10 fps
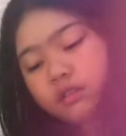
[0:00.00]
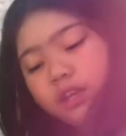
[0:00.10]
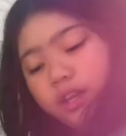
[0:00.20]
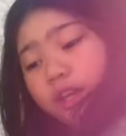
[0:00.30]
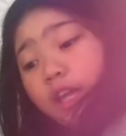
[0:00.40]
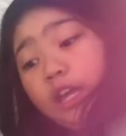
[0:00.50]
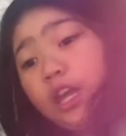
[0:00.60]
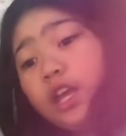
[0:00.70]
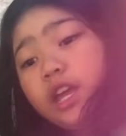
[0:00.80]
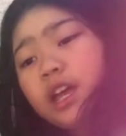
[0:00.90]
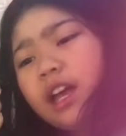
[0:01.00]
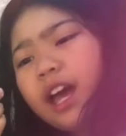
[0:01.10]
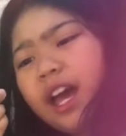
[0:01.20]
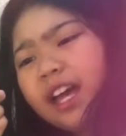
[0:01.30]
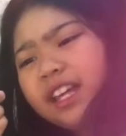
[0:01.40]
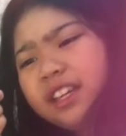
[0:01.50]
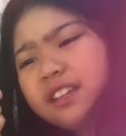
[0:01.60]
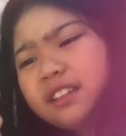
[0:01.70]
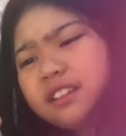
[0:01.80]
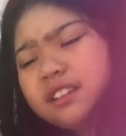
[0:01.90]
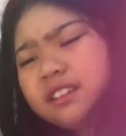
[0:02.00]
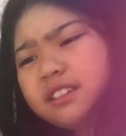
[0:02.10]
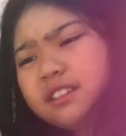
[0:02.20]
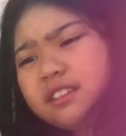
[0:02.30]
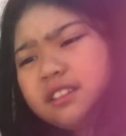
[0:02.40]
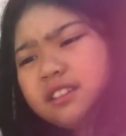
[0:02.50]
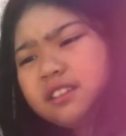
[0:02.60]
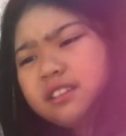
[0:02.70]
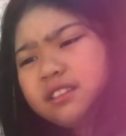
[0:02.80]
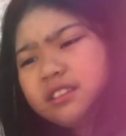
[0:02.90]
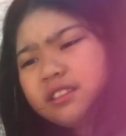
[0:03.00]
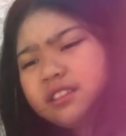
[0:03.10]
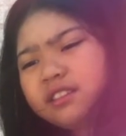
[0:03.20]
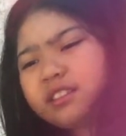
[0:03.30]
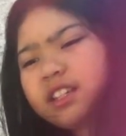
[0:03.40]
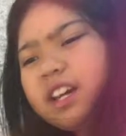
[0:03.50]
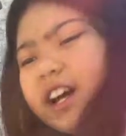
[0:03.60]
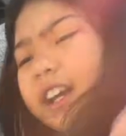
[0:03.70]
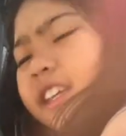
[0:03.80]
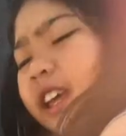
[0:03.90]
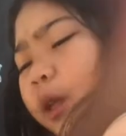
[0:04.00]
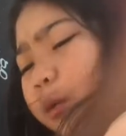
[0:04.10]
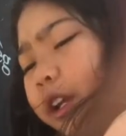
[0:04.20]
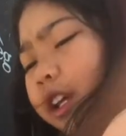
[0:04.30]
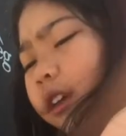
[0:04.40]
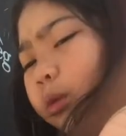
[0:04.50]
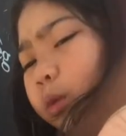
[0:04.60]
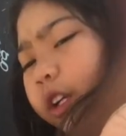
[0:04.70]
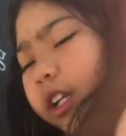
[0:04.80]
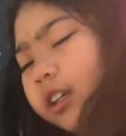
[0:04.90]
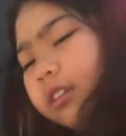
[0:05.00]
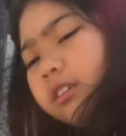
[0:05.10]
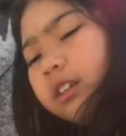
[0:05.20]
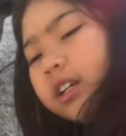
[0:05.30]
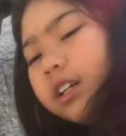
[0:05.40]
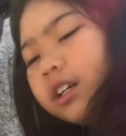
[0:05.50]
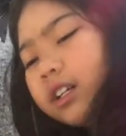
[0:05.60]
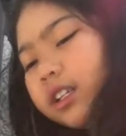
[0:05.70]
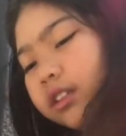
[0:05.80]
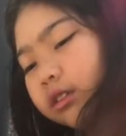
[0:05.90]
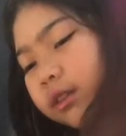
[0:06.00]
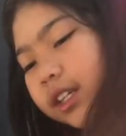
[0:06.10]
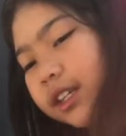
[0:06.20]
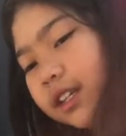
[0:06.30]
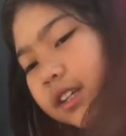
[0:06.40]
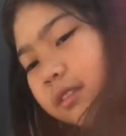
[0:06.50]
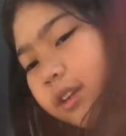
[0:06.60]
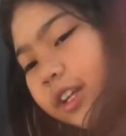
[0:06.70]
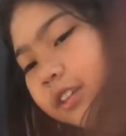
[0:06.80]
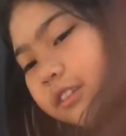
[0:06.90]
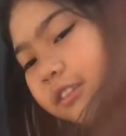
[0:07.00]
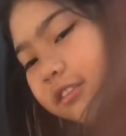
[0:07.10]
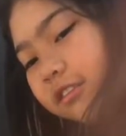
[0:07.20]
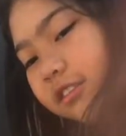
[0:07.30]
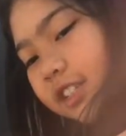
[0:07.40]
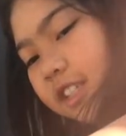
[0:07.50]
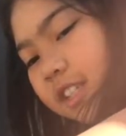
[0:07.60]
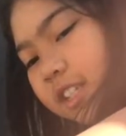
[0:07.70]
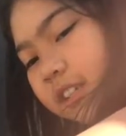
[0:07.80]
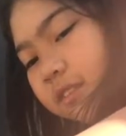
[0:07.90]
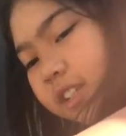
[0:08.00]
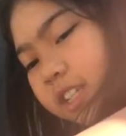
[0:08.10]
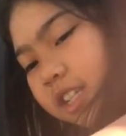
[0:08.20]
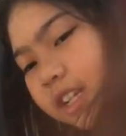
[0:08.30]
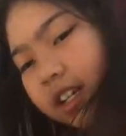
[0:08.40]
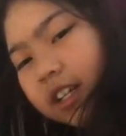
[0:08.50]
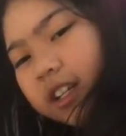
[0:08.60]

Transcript: Okay. So Hi. Hi. Hi, Kayla. What are you? What are you uh, doing here? Why are you even um, here?